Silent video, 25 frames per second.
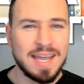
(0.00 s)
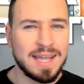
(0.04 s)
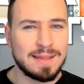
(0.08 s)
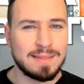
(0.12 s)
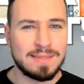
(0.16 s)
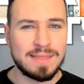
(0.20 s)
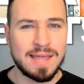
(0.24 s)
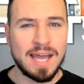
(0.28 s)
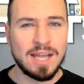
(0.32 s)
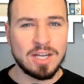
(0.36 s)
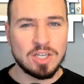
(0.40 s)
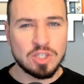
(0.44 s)

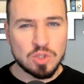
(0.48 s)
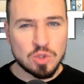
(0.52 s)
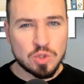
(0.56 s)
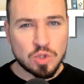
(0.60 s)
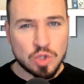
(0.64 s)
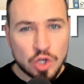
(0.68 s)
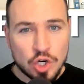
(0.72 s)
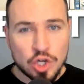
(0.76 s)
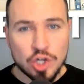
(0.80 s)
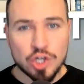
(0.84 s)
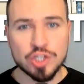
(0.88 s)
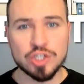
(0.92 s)
that you
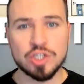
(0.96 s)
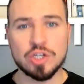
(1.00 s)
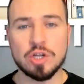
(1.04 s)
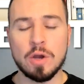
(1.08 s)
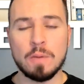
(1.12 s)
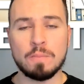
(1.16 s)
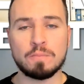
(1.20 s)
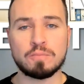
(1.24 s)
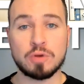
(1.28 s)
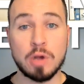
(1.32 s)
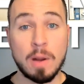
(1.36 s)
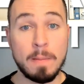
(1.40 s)
could
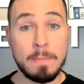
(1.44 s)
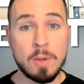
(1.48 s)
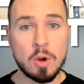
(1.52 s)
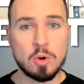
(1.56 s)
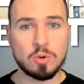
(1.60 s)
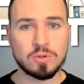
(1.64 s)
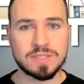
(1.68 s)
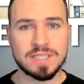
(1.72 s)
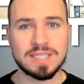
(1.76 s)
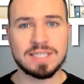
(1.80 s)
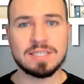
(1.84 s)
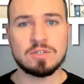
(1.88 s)

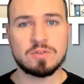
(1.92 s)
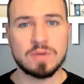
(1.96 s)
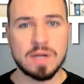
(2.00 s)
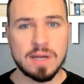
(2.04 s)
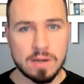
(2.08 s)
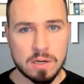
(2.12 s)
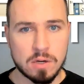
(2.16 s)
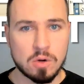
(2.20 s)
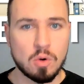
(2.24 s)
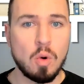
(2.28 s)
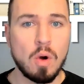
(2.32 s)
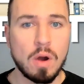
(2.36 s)
promote in
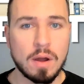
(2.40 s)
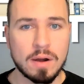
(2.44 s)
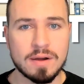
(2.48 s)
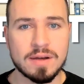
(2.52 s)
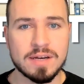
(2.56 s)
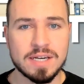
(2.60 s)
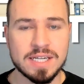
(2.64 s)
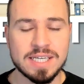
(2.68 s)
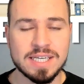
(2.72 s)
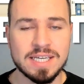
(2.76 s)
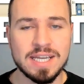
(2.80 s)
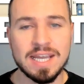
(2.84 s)
greater
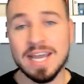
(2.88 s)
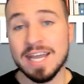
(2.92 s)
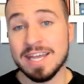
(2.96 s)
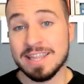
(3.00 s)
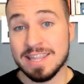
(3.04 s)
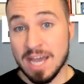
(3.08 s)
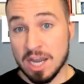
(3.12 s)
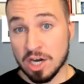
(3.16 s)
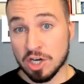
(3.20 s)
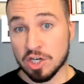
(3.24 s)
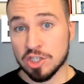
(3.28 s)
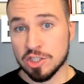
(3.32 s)
quantity and
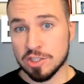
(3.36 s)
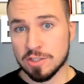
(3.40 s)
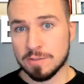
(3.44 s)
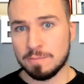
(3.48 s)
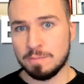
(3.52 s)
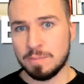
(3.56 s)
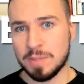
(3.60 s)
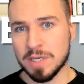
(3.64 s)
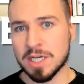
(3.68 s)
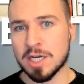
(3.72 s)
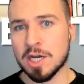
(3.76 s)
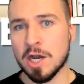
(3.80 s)
that
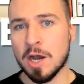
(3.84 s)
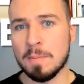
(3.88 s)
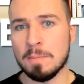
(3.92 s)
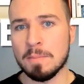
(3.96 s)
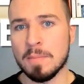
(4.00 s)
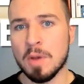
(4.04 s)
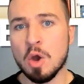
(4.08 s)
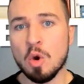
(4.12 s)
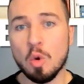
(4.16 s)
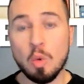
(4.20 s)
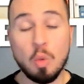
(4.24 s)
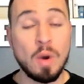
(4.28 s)
could
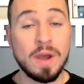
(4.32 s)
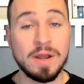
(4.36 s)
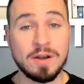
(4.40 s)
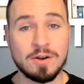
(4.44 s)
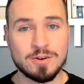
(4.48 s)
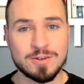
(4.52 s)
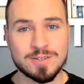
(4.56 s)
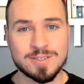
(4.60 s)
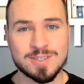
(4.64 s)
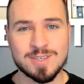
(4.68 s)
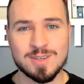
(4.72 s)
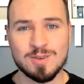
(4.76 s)
become
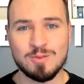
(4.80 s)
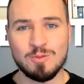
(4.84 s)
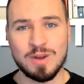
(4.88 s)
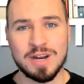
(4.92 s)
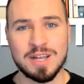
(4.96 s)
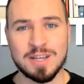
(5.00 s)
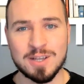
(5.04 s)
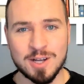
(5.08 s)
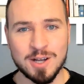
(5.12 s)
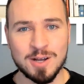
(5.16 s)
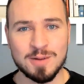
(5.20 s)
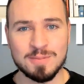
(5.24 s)
winners when
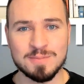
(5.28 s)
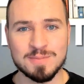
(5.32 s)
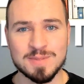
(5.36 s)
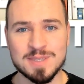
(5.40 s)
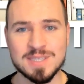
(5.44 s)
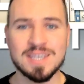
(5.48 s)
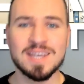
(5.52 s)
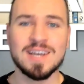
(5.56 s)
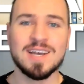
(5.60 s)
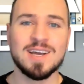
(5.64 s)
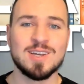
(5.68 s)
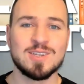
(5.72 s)
it
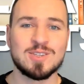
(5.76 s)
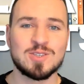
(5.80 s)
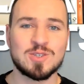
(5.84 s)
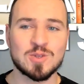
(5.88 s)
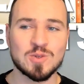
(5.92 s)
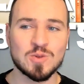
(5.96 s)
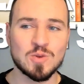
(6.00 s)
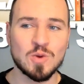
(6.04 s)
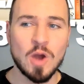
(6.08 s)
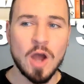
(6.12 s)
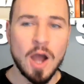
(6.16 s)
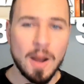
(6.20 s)
comes
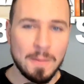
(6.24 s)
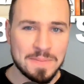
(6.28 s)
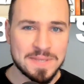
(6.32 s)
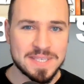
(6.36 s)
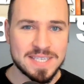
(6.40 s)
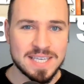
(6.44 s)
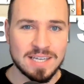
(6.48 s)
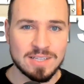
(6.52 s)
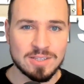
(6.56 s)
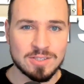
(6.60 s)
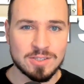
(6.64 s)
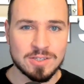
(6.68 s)
to
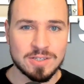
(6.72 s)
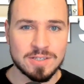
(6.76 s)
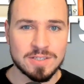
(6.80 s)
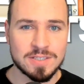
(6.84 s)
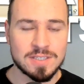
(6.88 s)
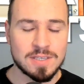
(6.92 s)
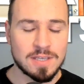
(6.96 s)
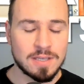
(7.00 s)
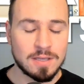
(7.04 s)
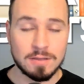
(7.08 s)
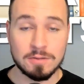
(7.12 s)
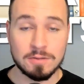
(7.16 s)
upsells